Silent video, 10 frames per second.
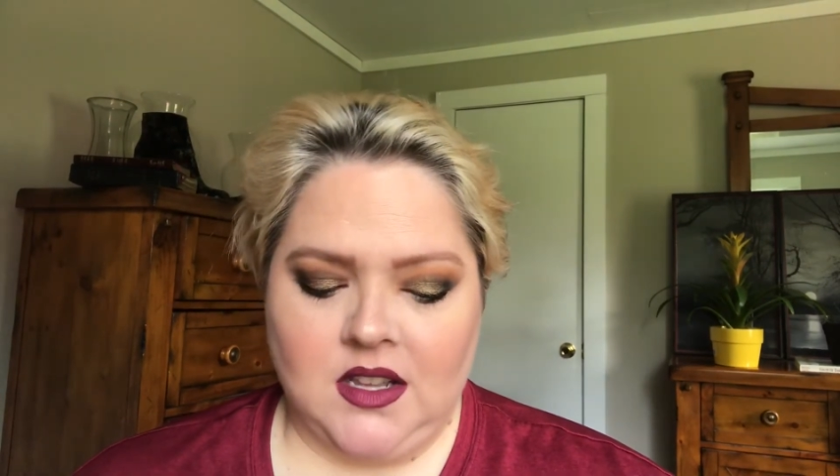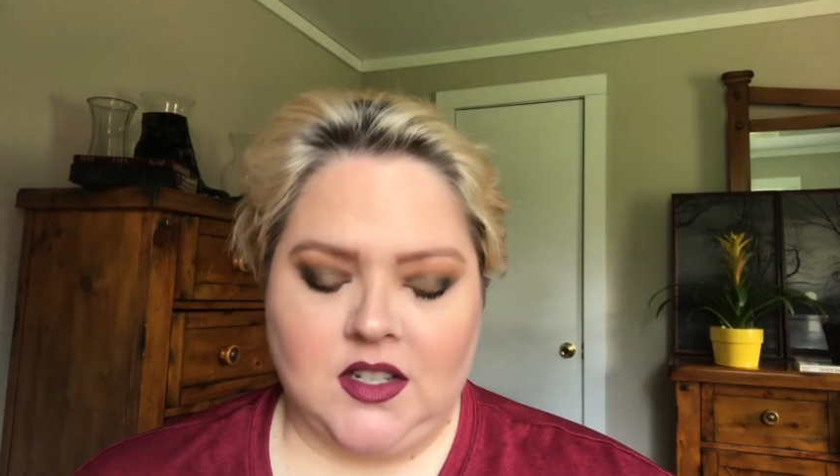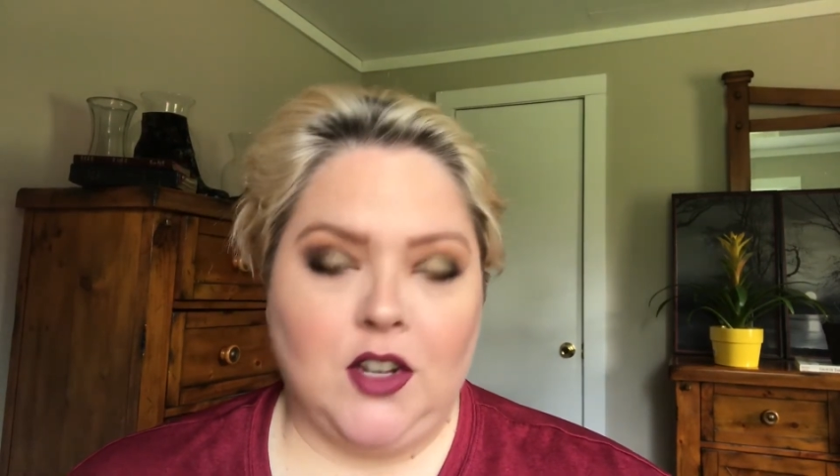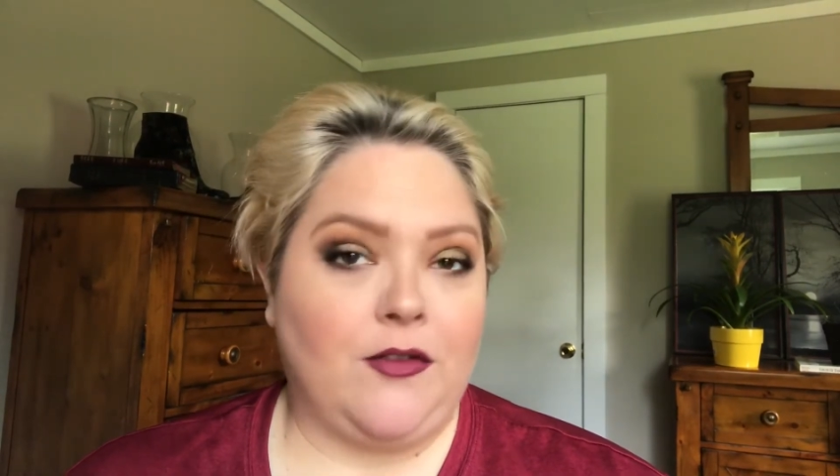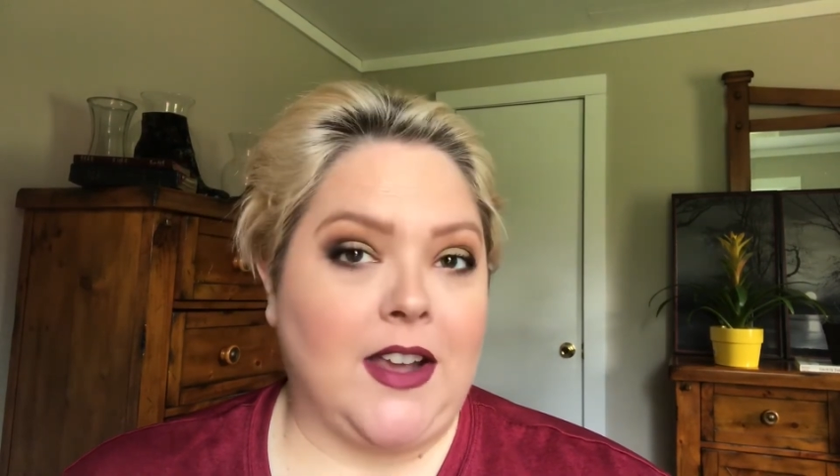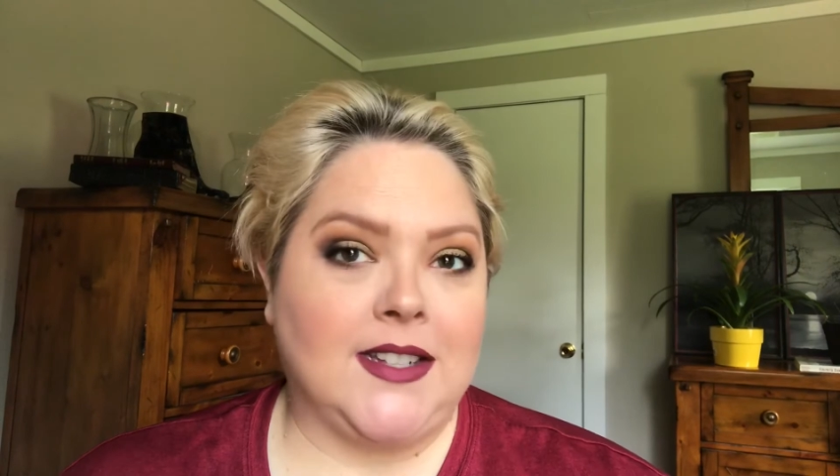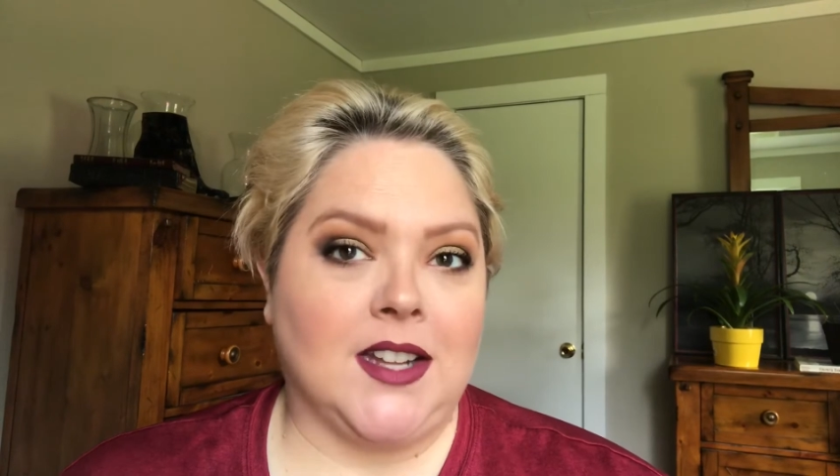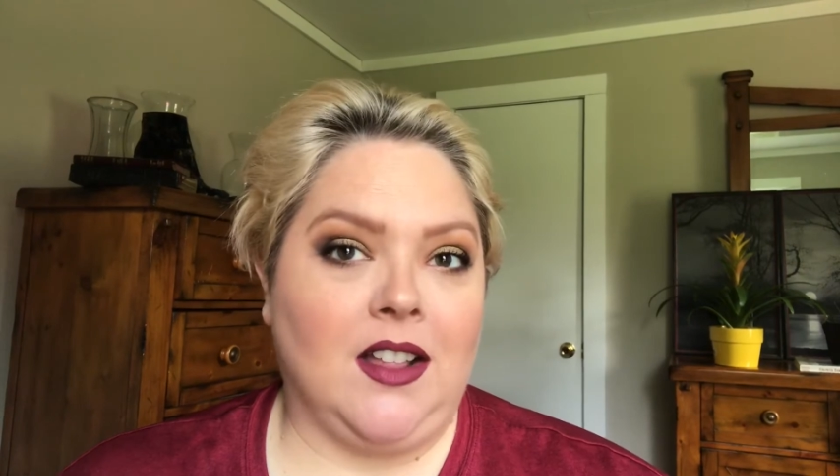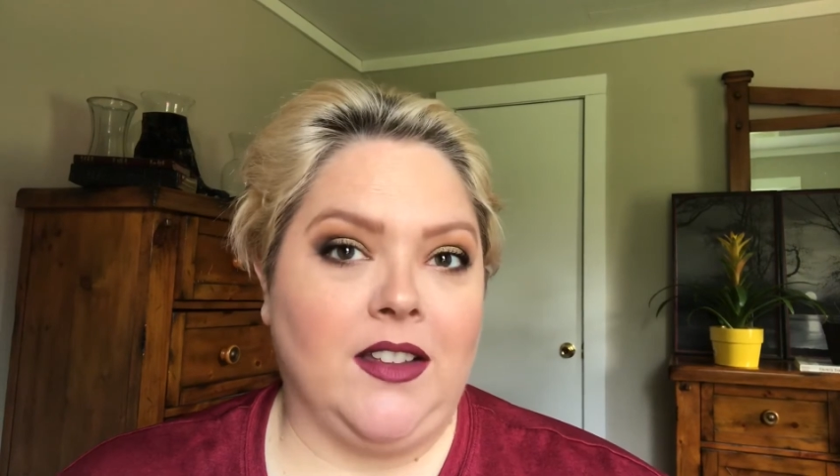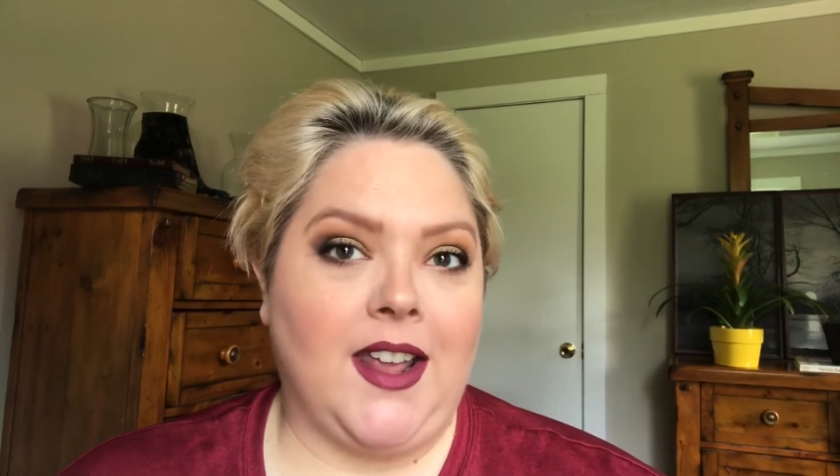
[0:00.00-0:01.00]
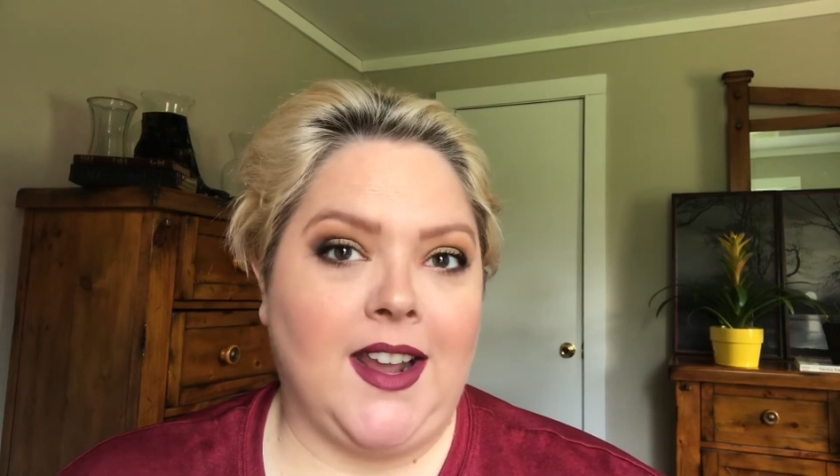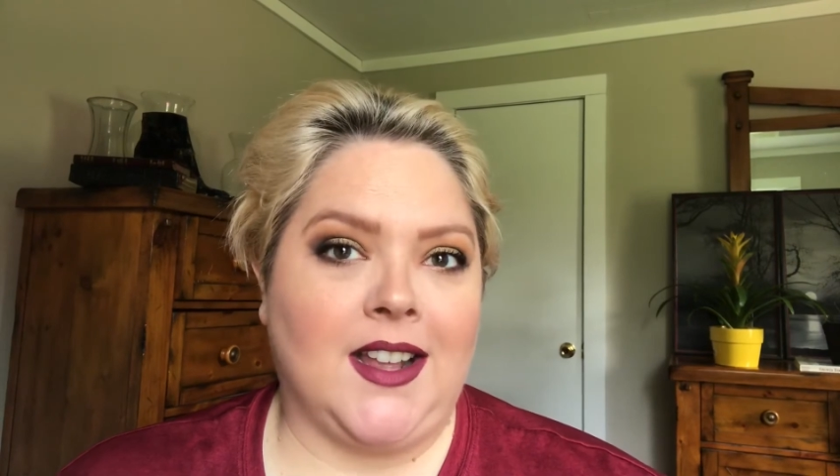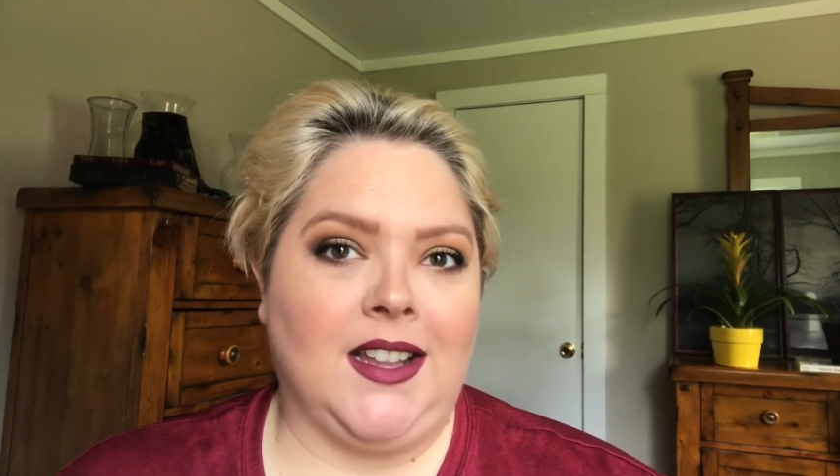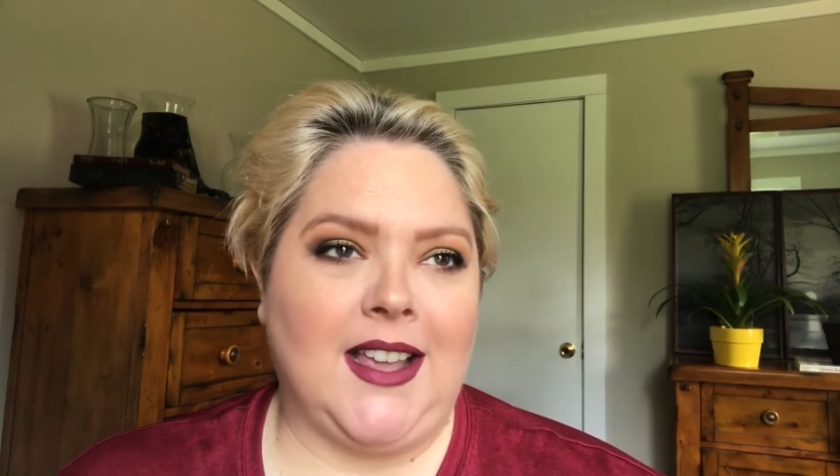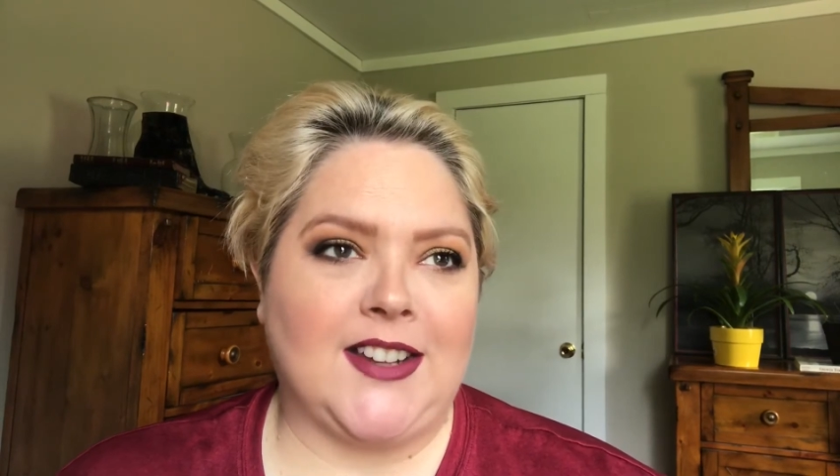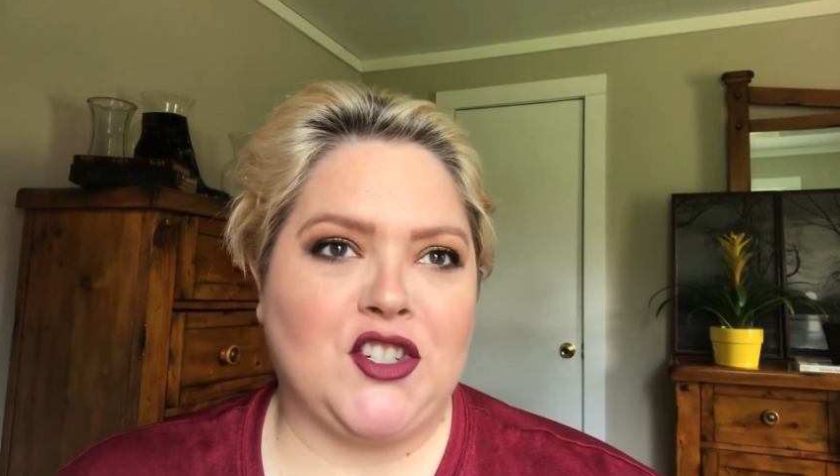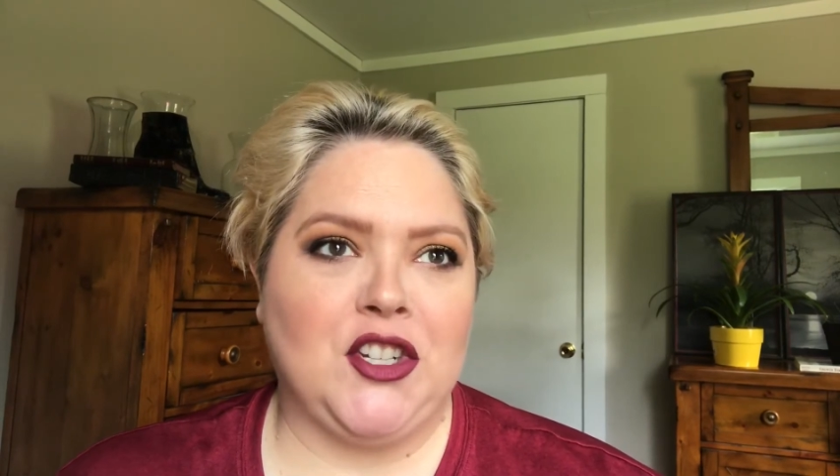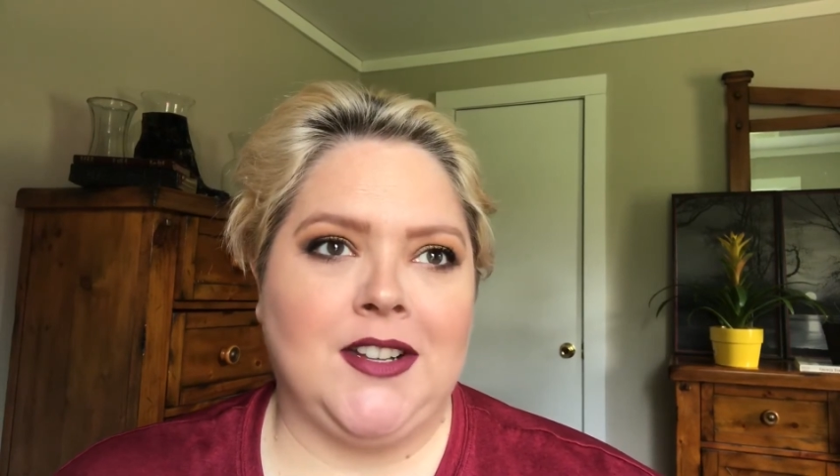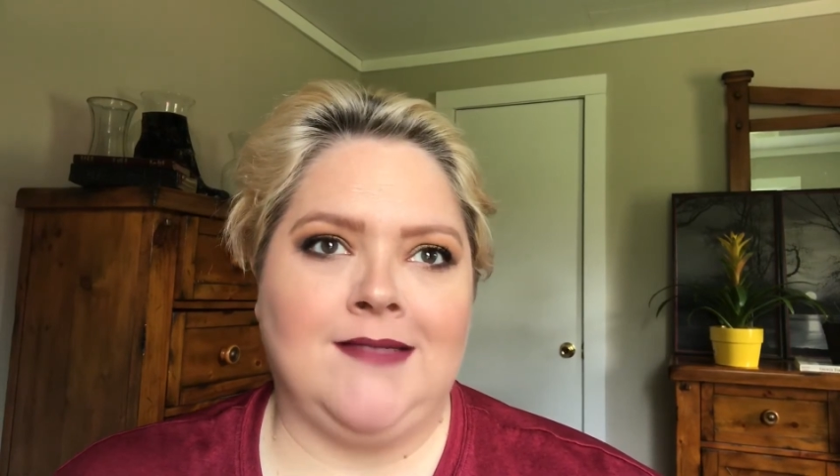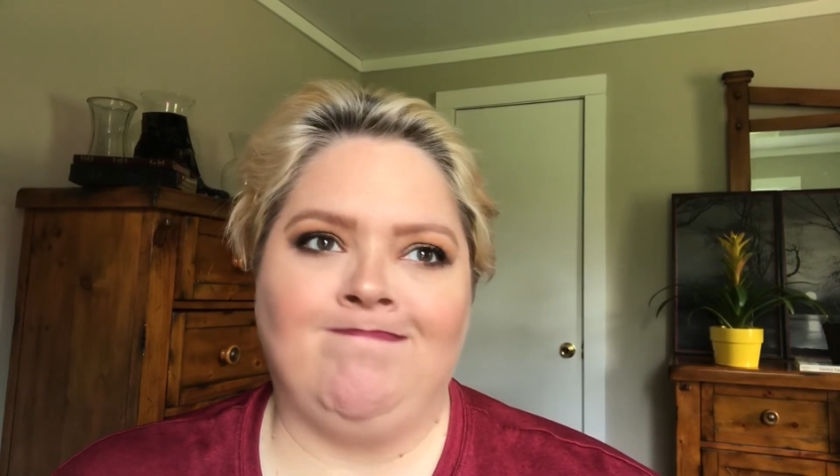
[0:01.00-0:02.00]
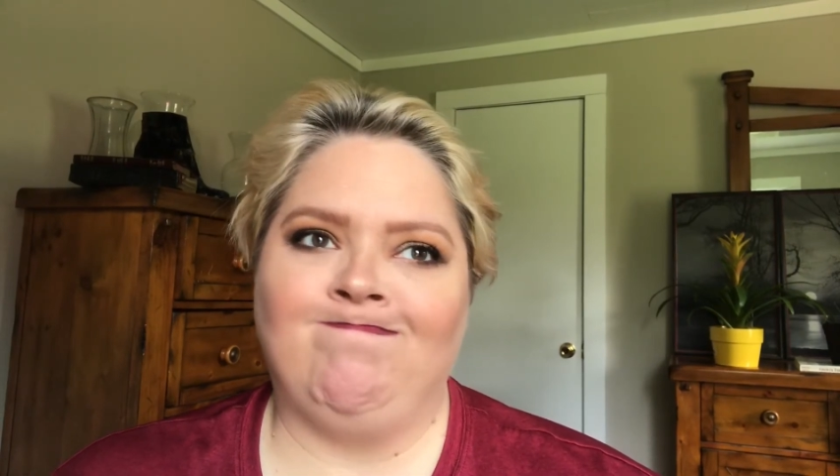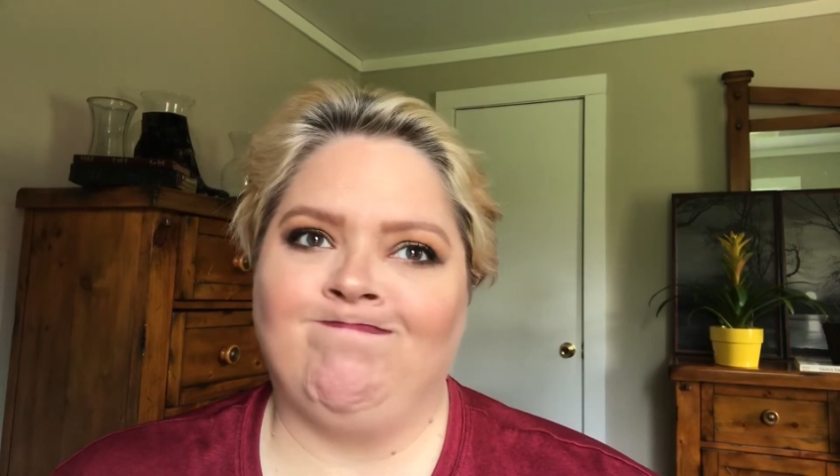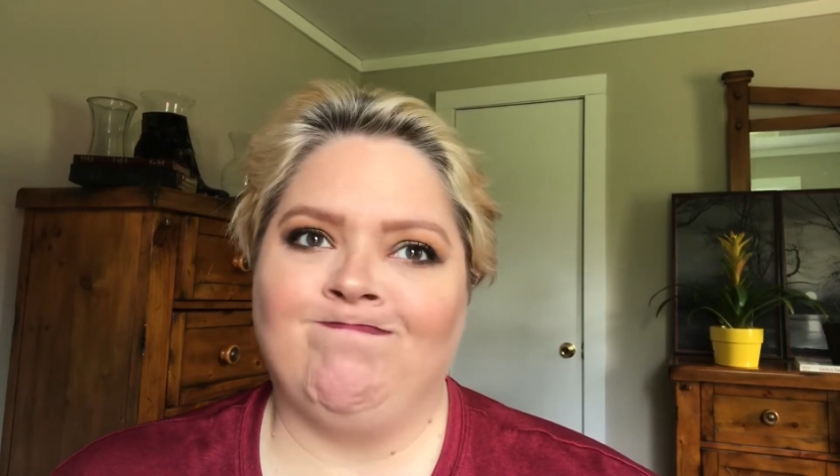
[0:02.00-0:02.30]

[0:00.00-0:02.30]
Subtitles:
Too Faced Holiday collection.